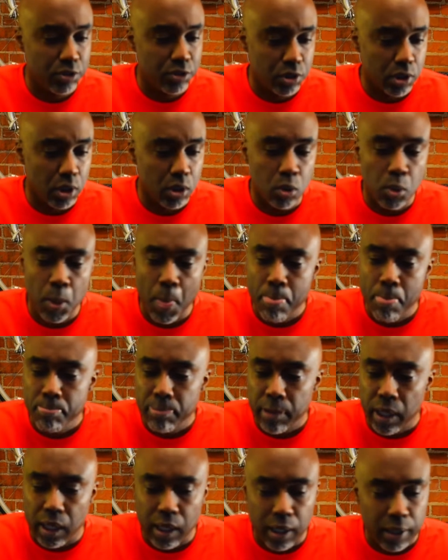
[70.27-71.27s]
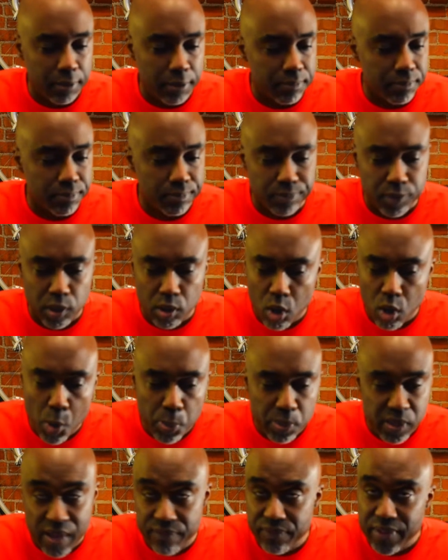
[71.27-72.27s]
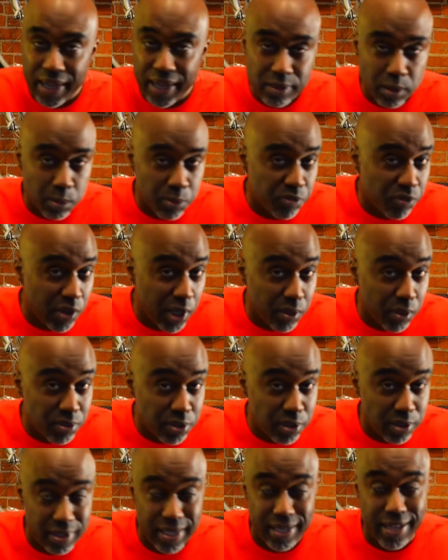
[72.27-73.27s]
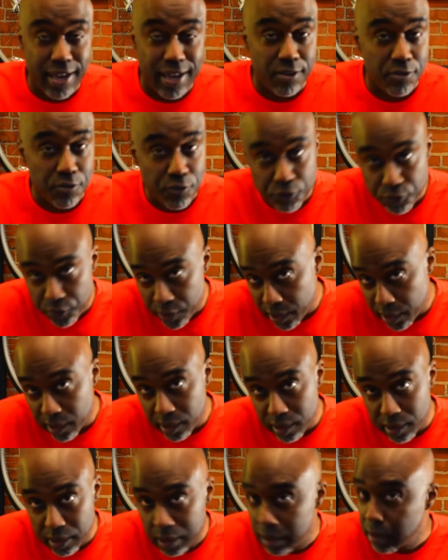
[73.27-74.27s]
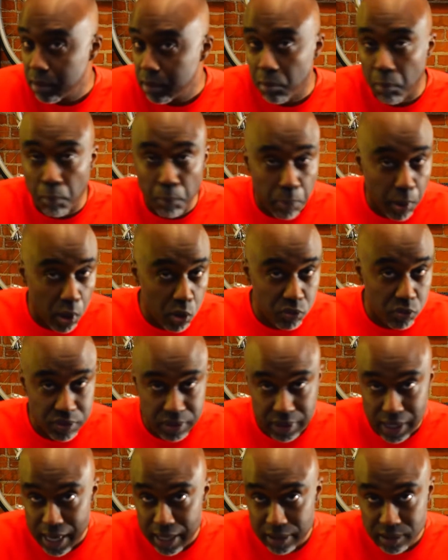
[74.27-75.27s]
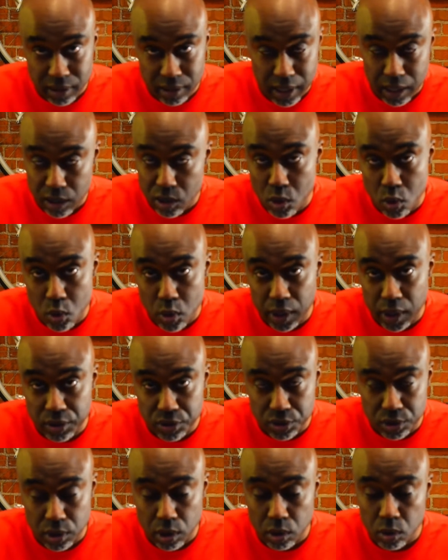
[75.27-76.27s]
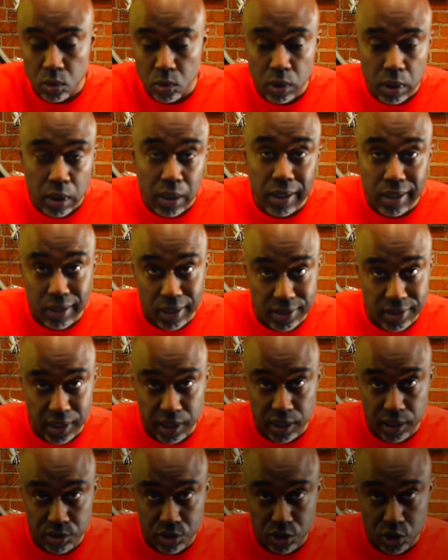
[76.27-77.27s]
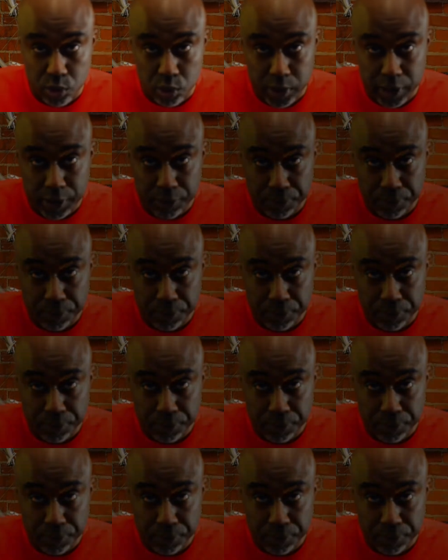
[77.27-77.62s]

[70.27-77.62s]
So um, hopefully I've got some fragrances that kind of fit both sides of that coin. So let's get into it.